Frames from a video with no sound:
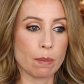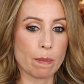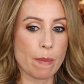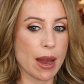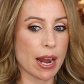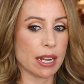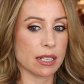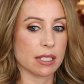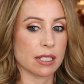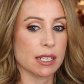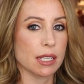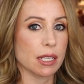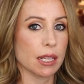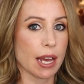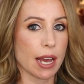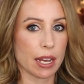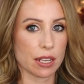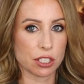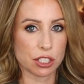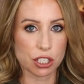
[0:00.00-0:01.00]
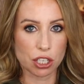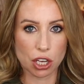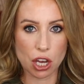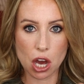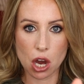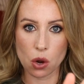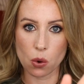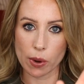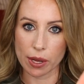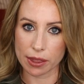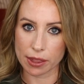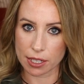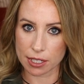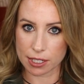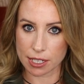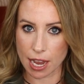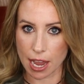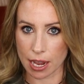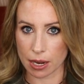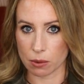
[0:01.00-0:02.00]
but it still has to go with the
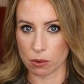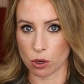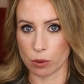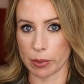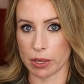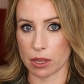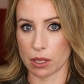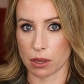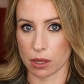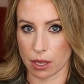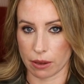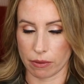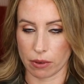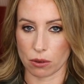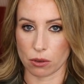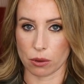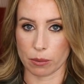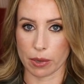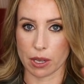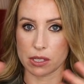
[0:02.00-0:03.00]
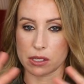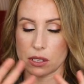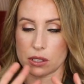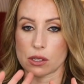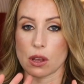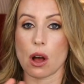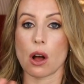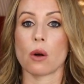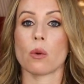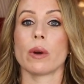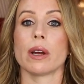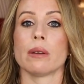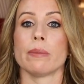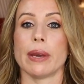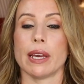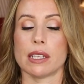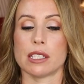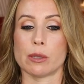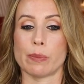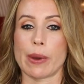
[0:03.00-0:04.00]
dining room and the living room because it's all one
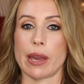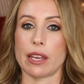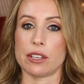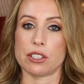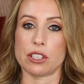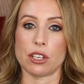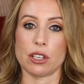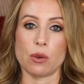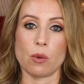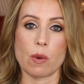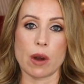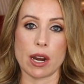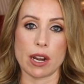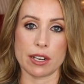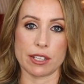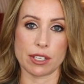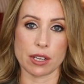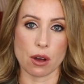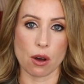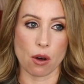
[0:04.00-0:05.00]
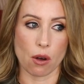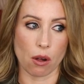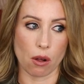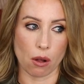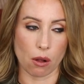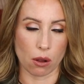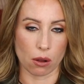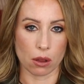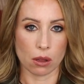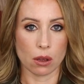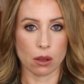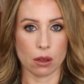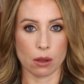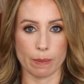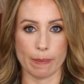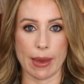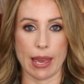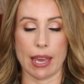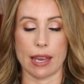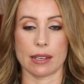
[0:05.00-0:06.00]
big space and you want it to all
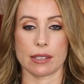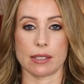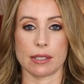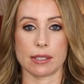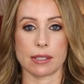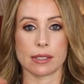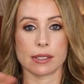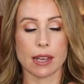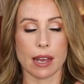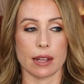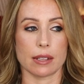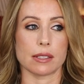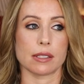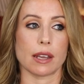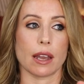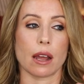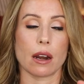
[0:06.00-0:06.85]
make sense.